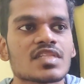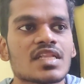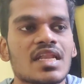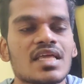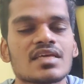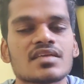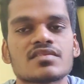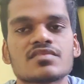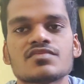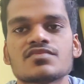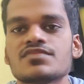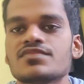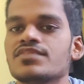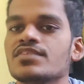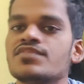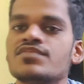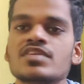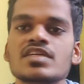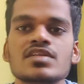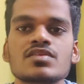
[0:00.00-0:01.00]
like
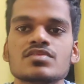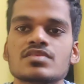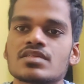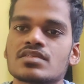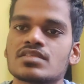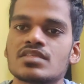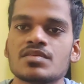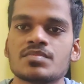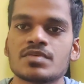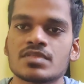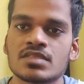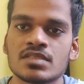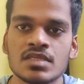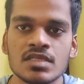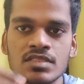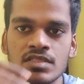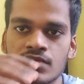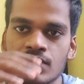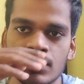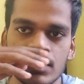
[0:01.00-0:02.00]
50 to 60
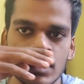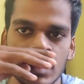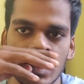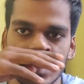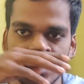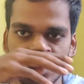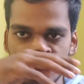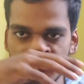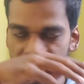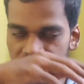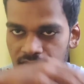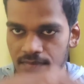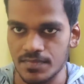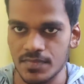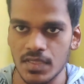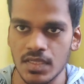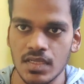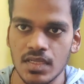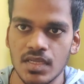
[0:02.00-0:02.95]
percentage it will satisfy it.